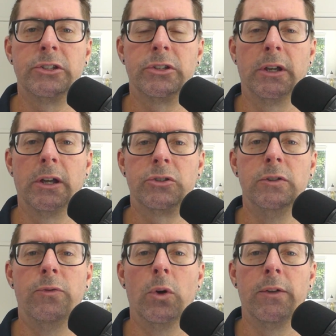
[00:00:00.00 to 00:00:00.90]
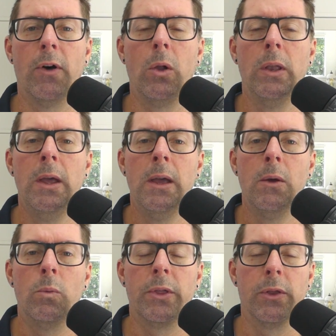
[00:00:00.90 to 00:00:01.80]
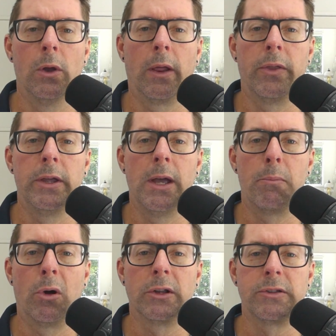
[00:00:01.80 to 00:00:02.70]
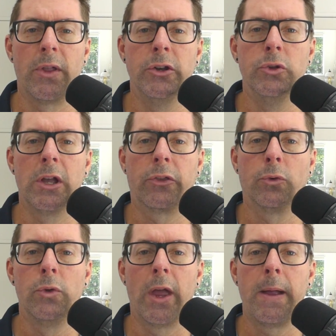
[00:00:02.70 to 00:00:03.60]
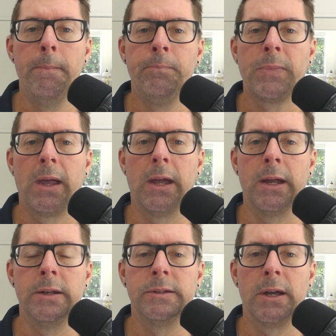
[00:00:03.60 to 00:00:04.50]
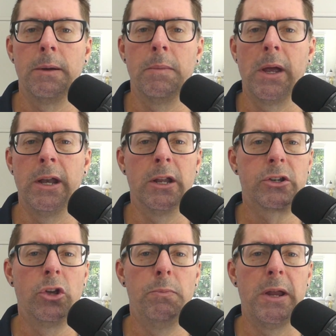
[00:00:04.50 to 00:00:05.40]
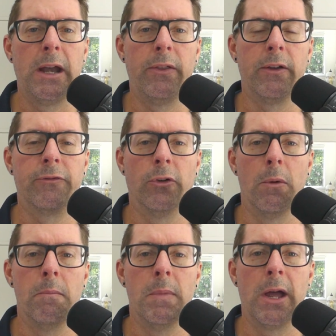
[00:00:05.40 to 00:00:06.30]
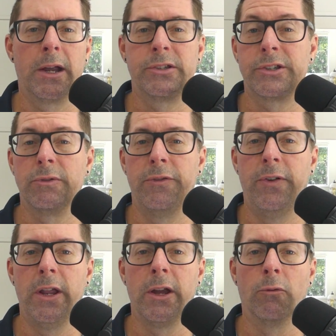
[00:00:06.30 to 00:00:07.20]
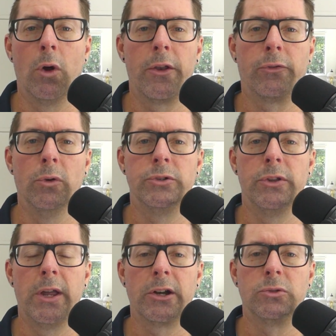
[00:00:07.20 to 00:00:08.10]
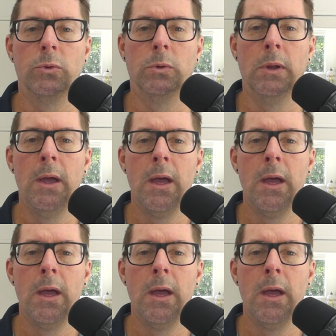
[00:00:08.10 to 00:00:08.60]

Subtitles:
240 volt with a lot of the products that they do get through there. And it could be anything from accessory fitting right through to the actual